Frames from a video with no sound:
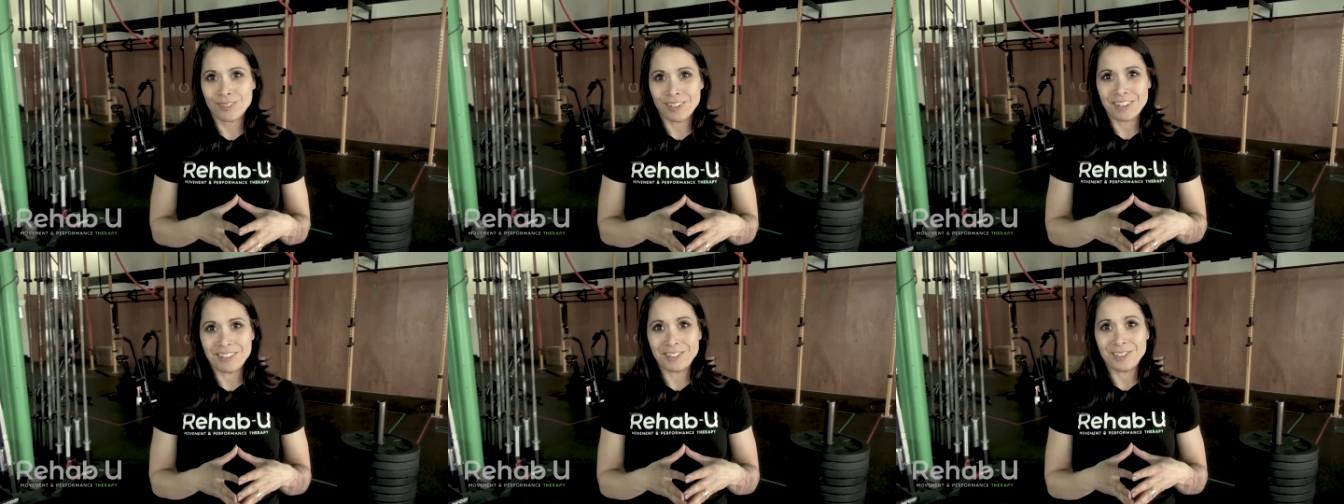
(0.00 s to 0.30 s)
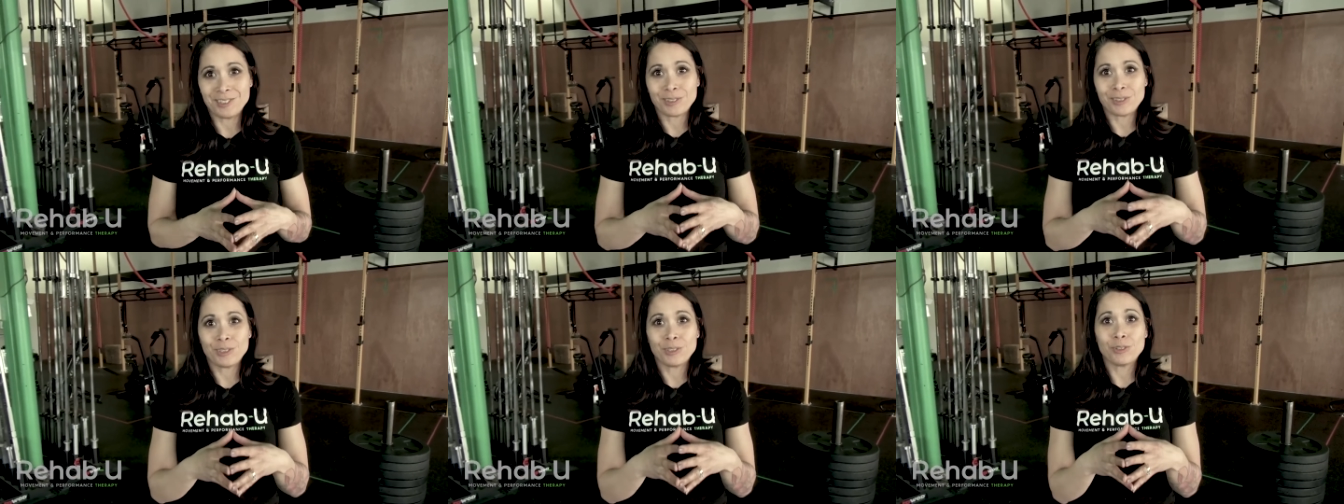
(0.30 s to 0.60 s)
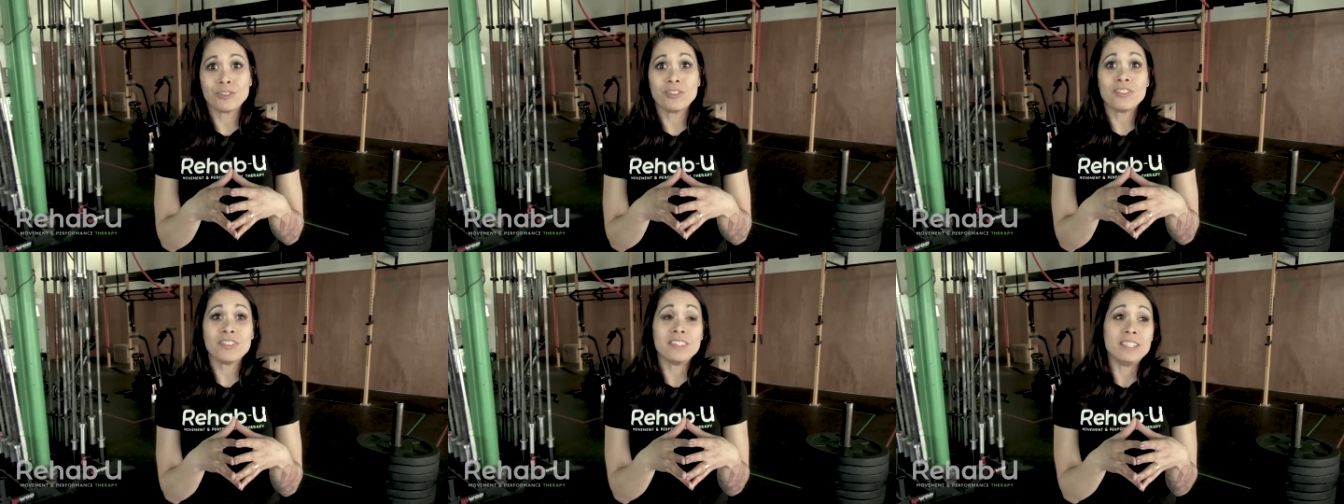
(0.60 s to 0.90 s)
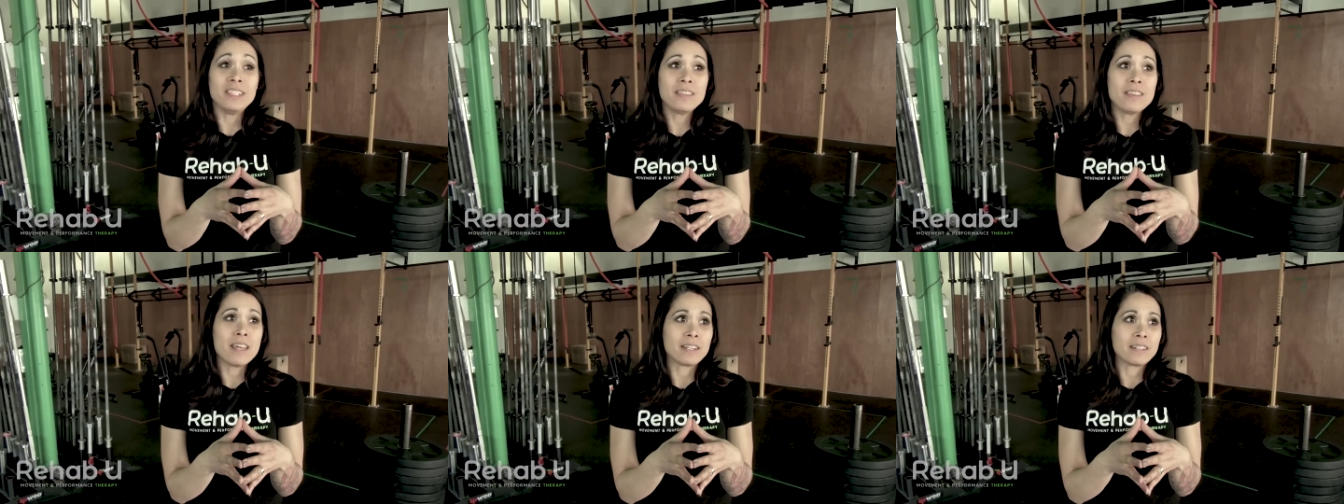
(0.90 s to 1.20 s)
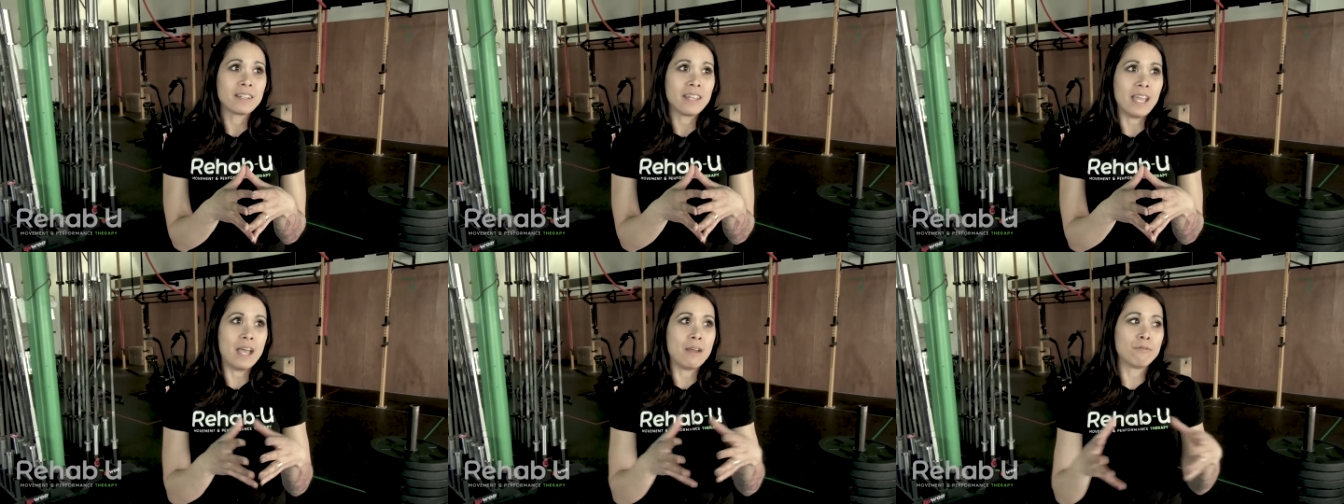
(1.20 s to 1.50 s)
And you'll see
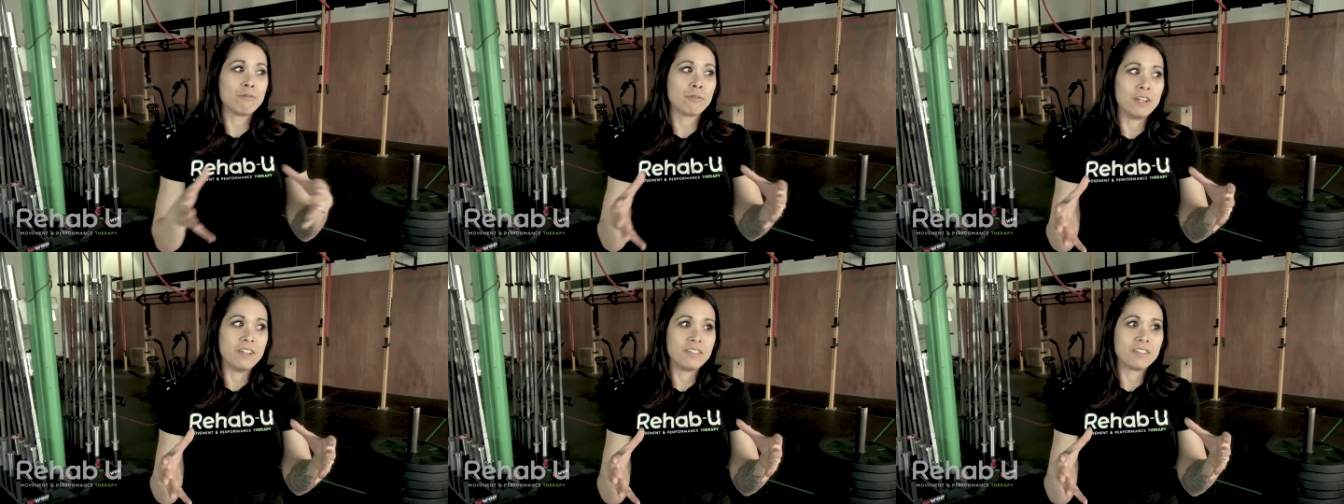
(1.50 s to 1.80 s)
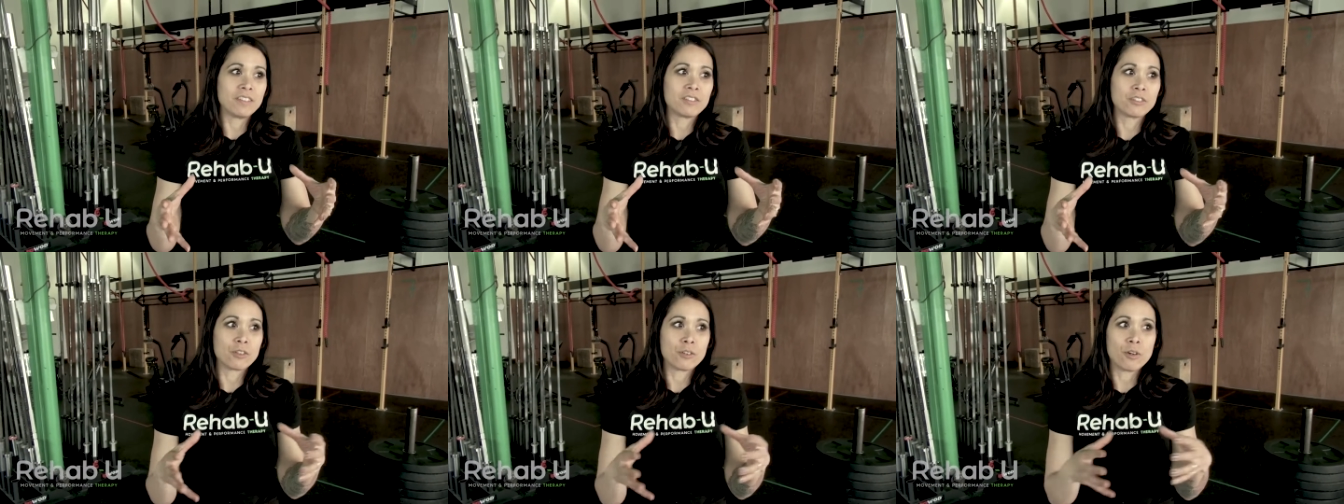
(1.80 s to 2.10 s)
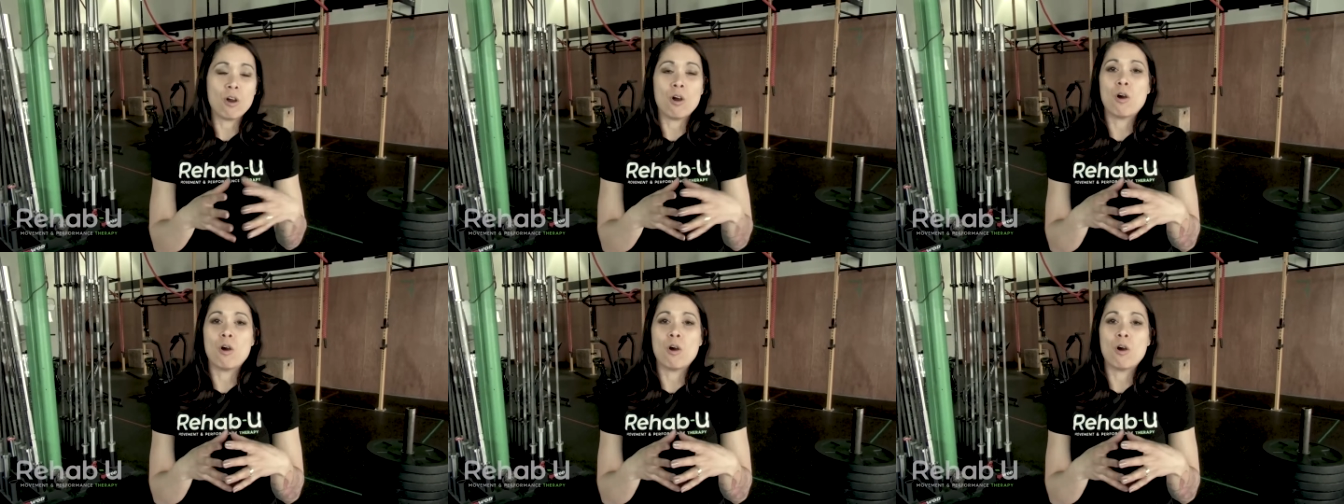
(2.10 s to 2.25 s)
that calf raises are